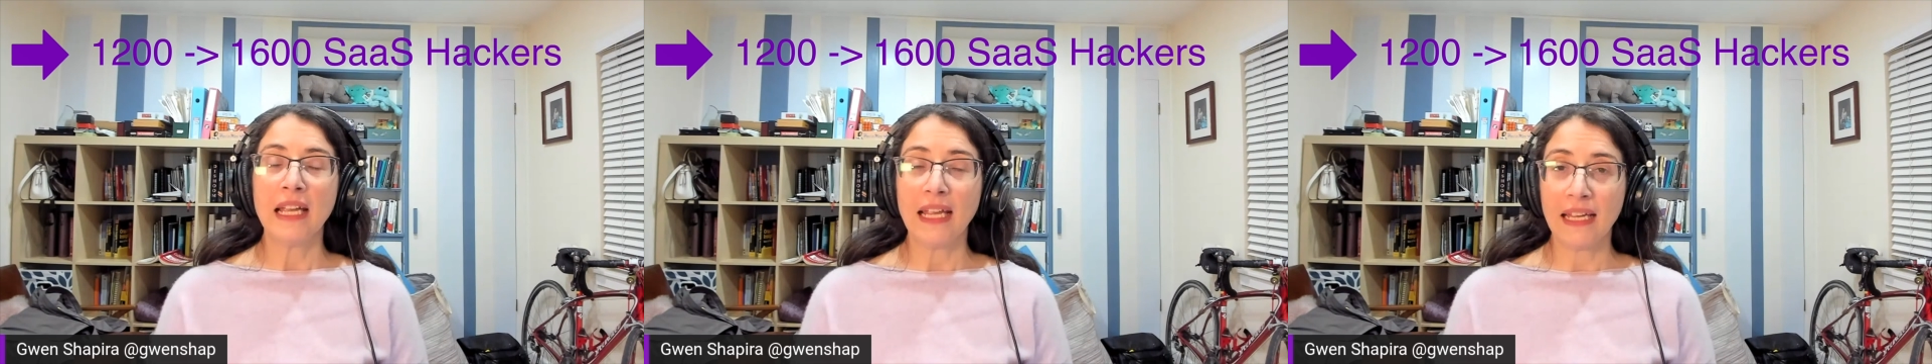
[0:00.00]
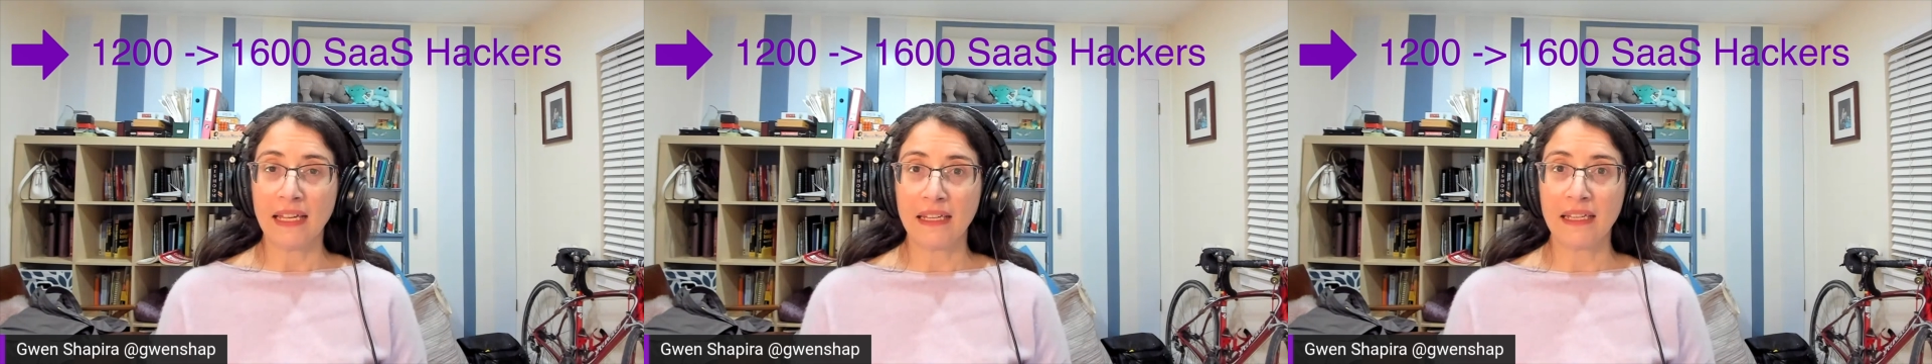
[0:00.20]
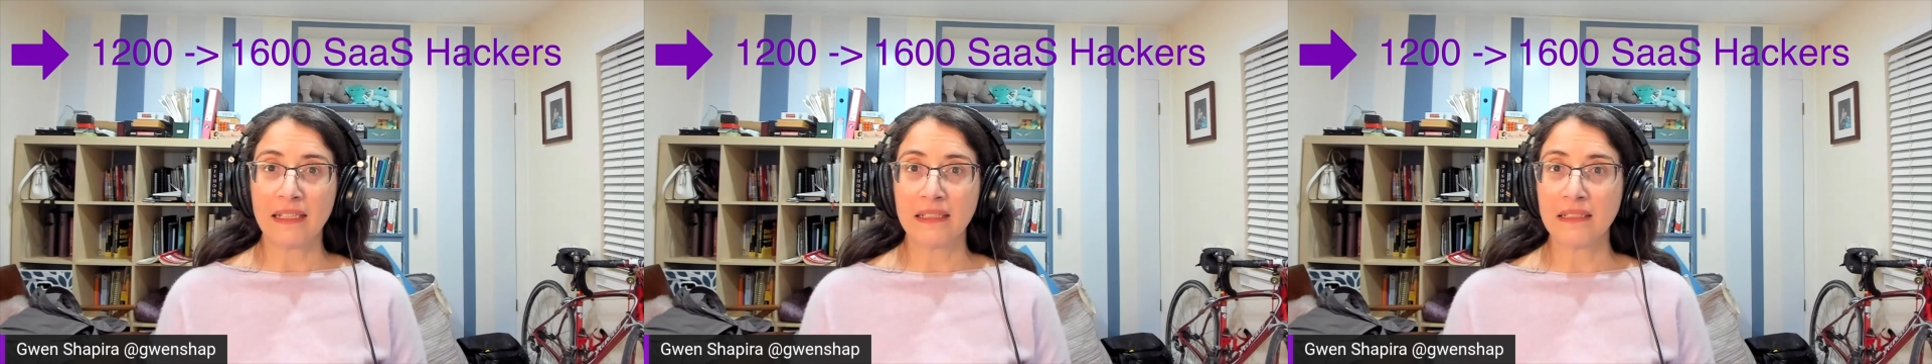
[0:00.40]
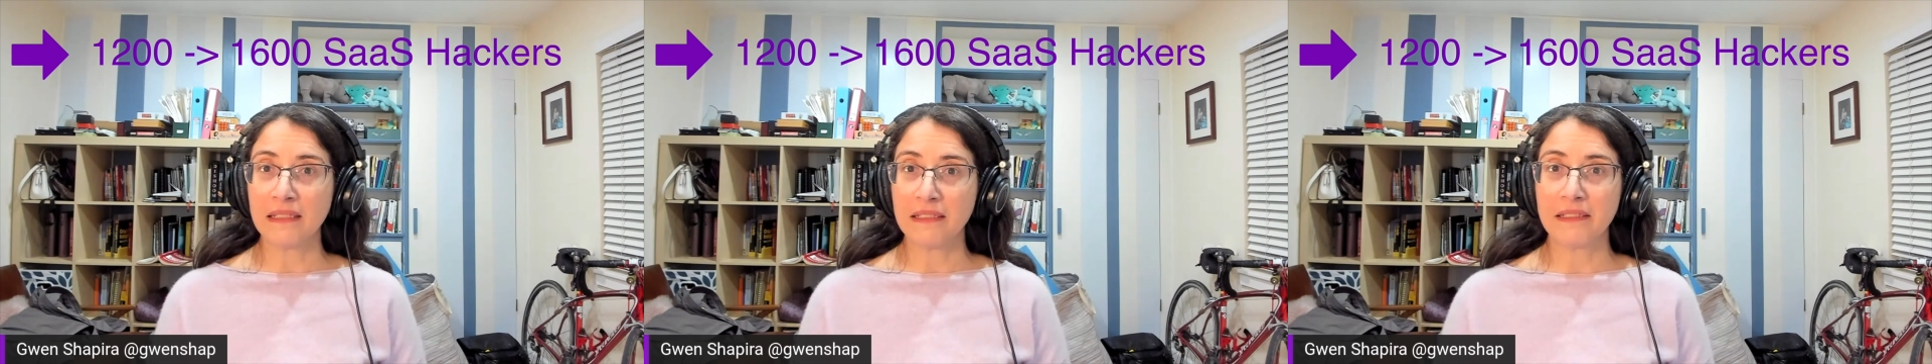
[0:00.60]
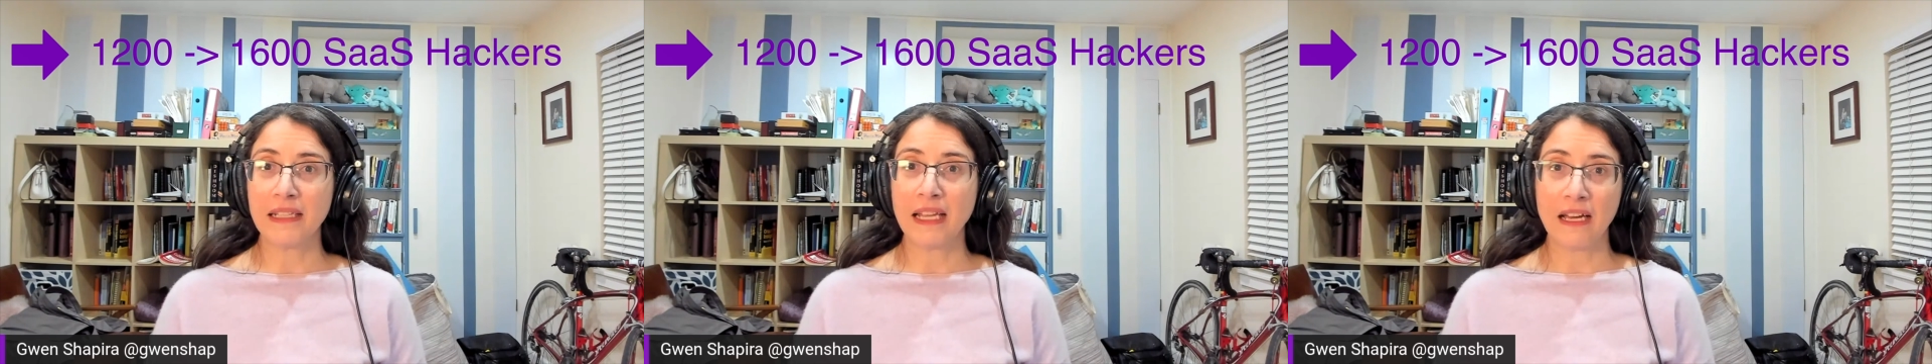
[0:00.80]

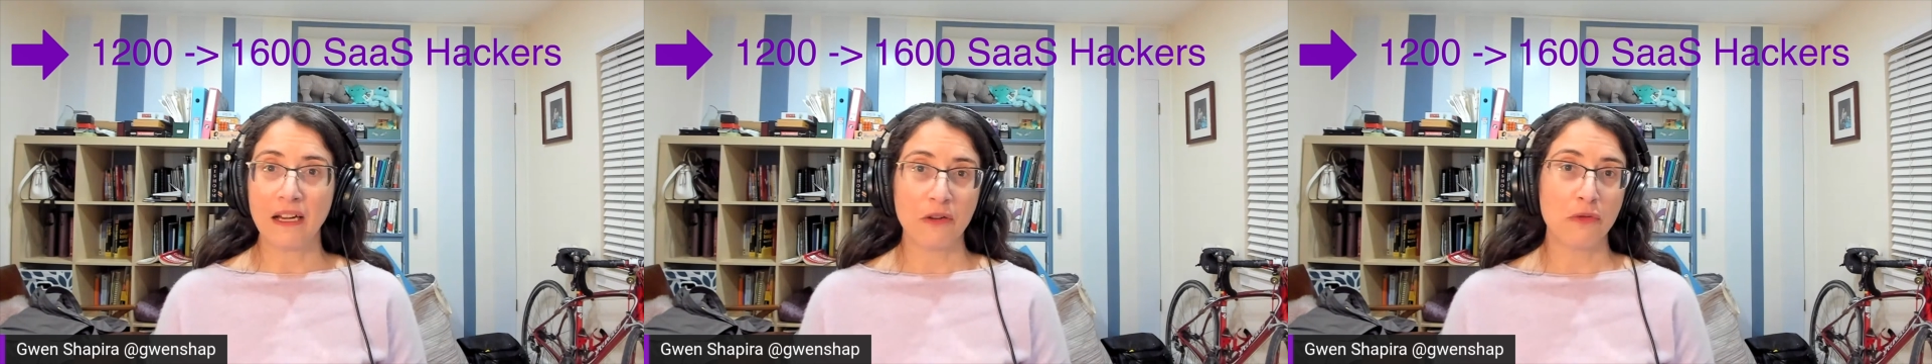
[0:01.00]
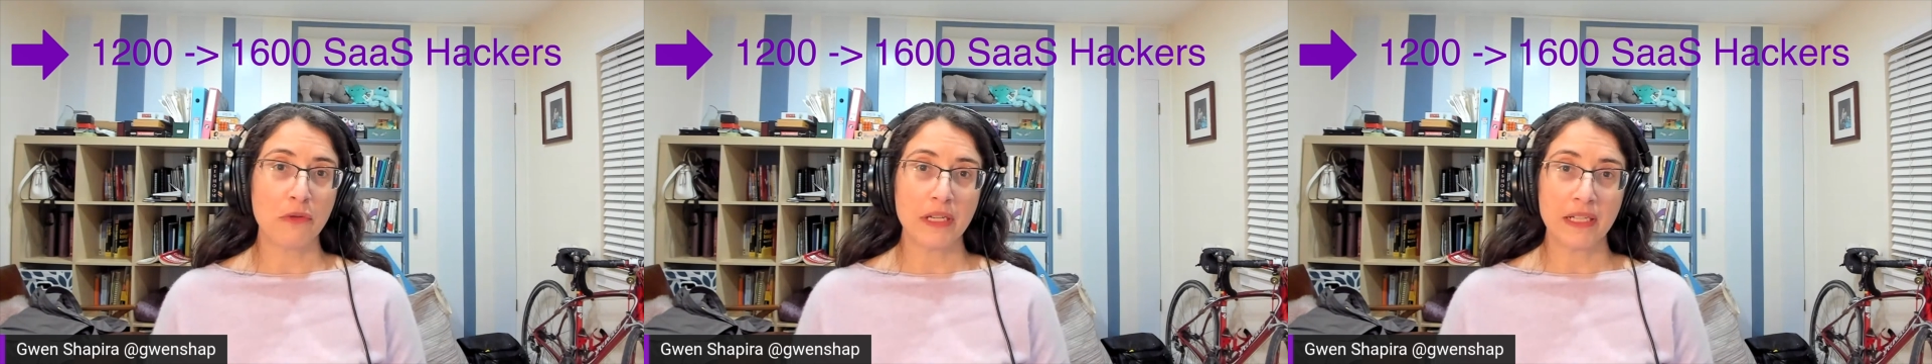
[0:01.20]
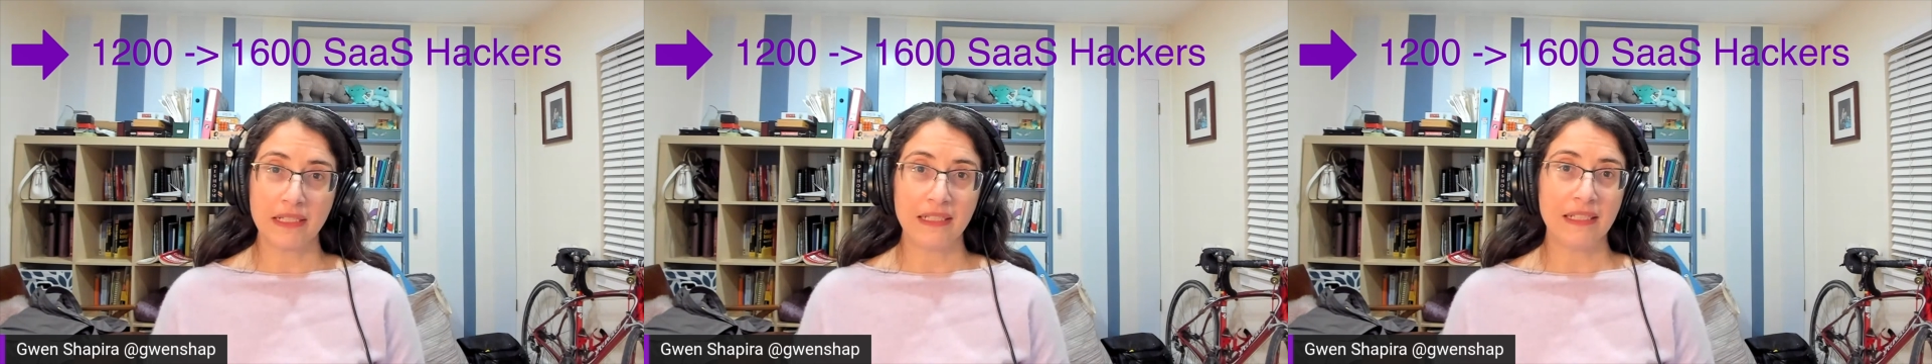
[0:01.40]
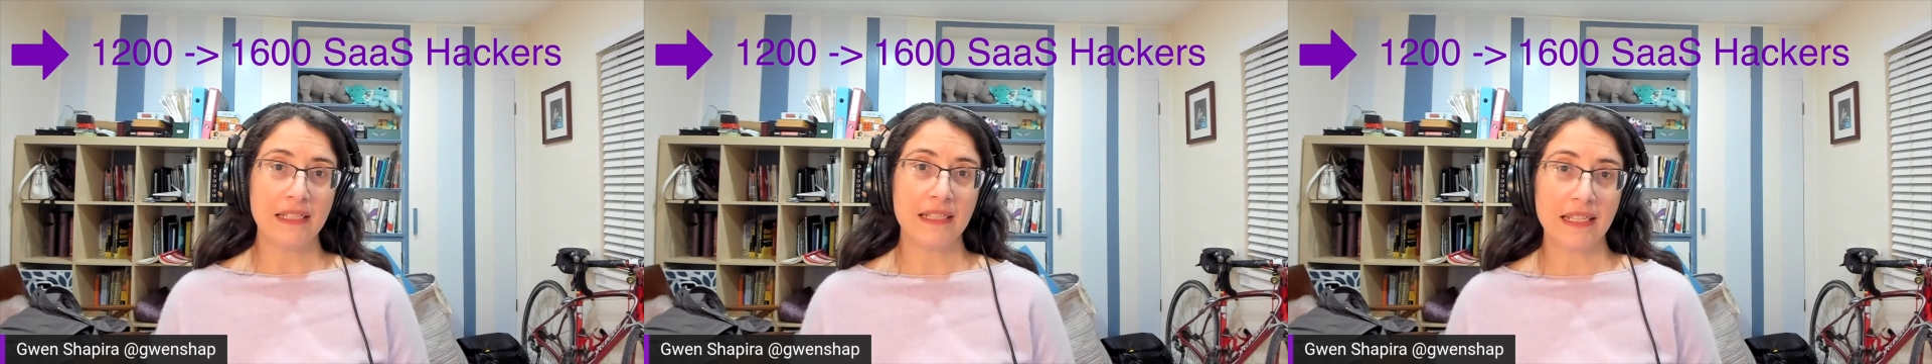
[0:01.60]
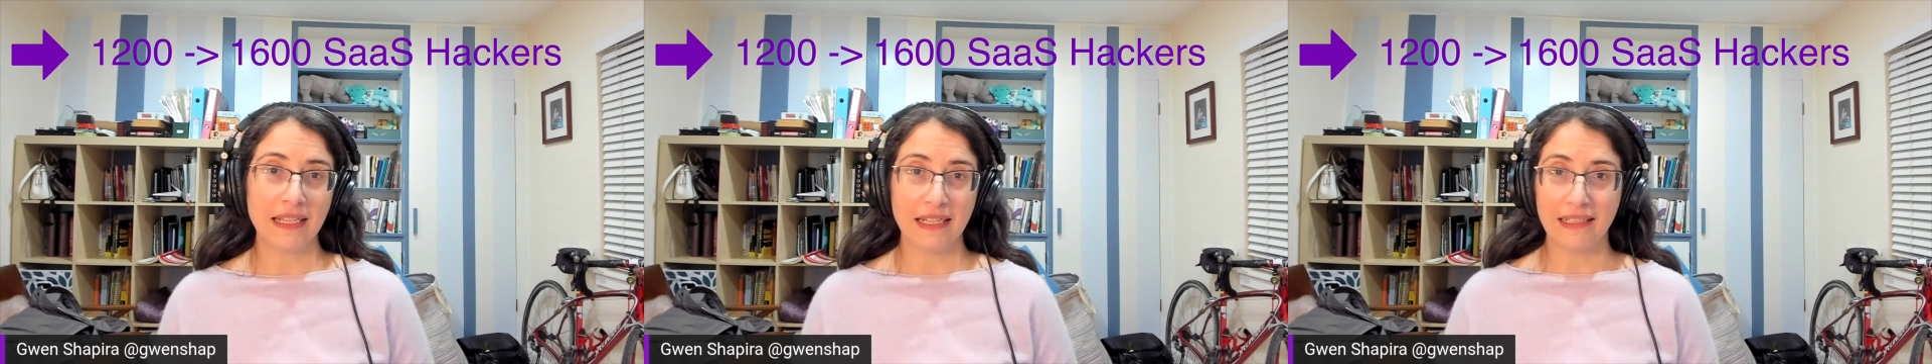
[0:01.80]
And now it
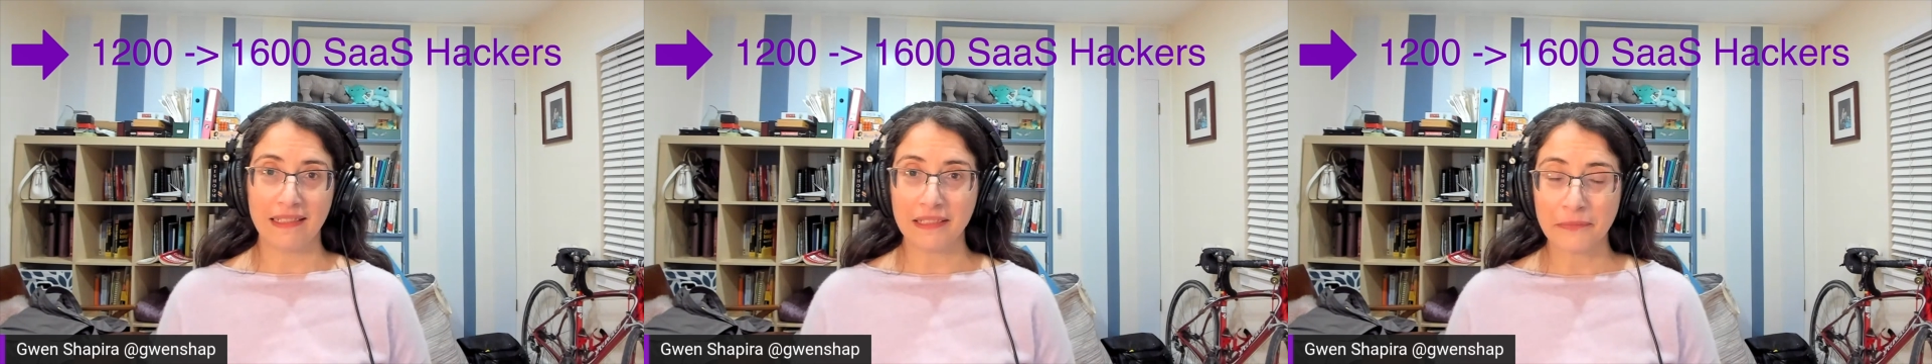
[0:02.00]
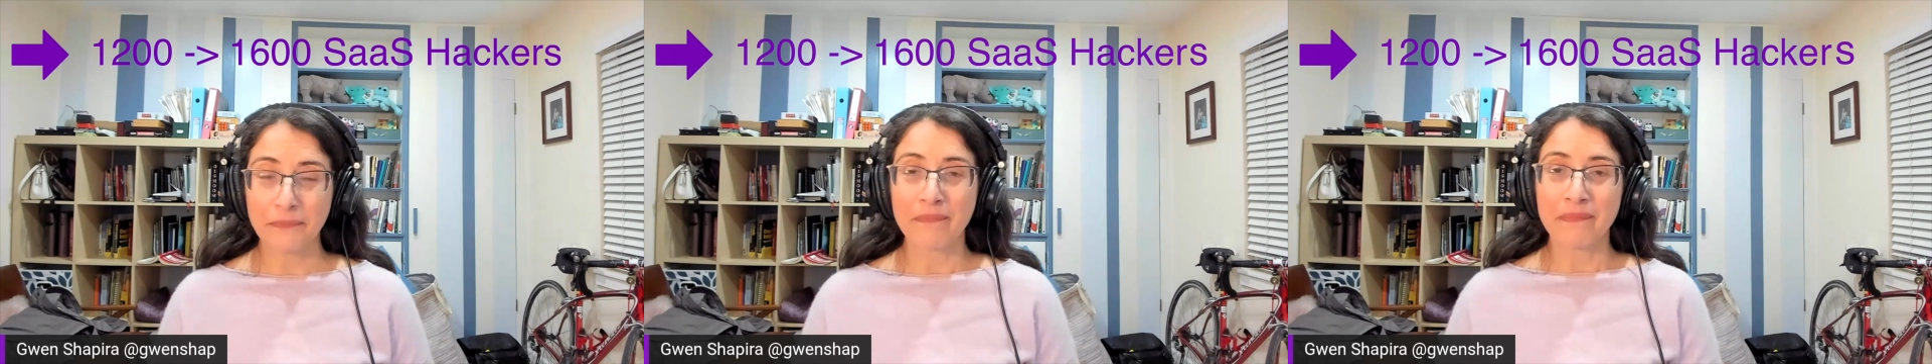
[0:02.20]
is at